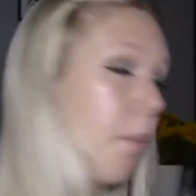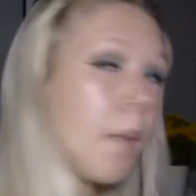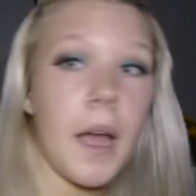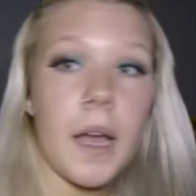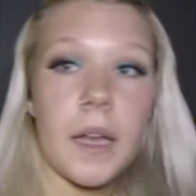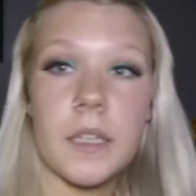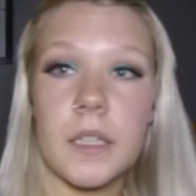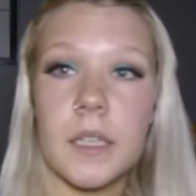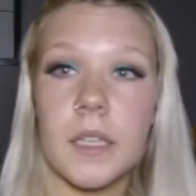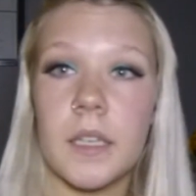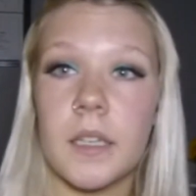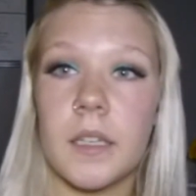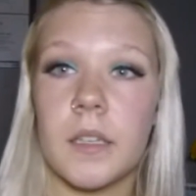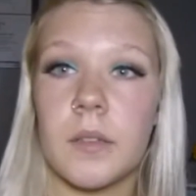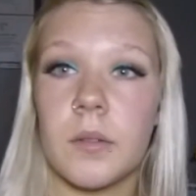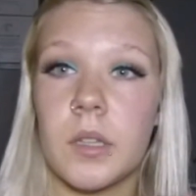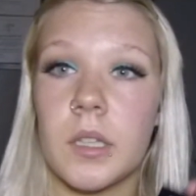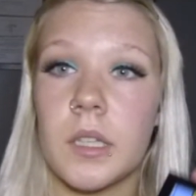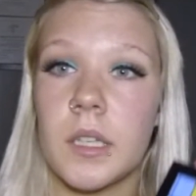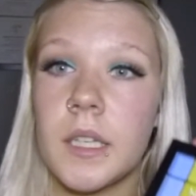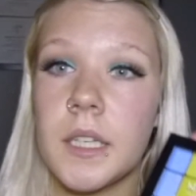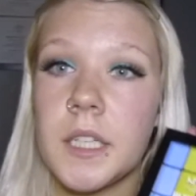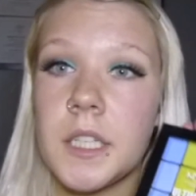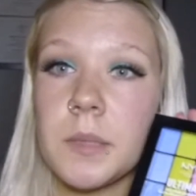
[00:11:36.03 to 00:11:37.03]
Back in the
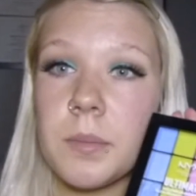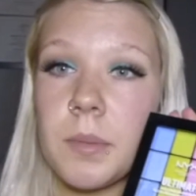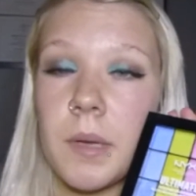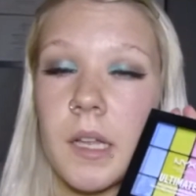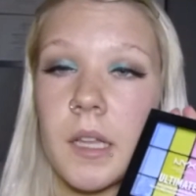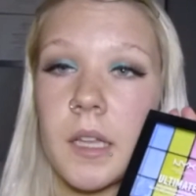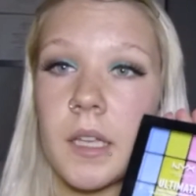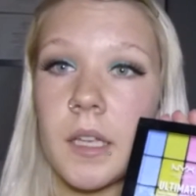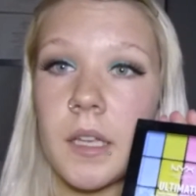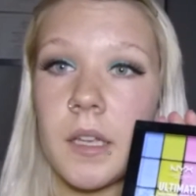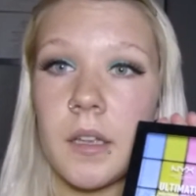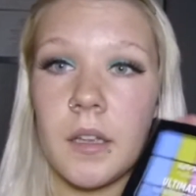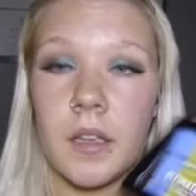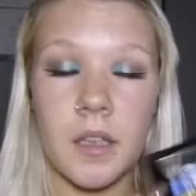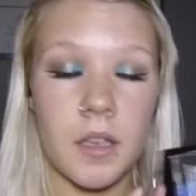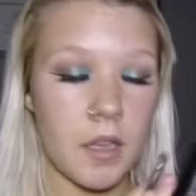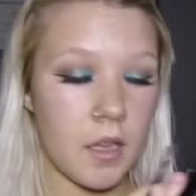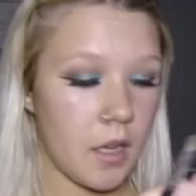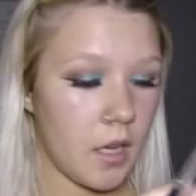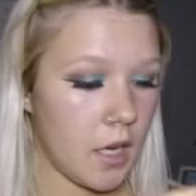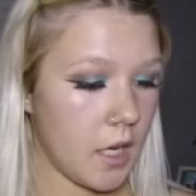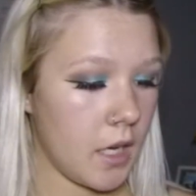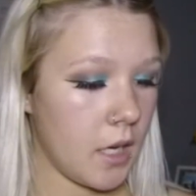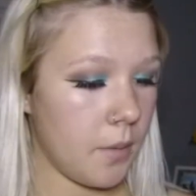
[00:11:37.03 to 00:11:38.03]
NYX palette,
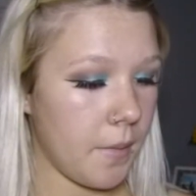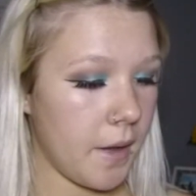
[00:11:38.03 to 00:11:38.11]
and I'm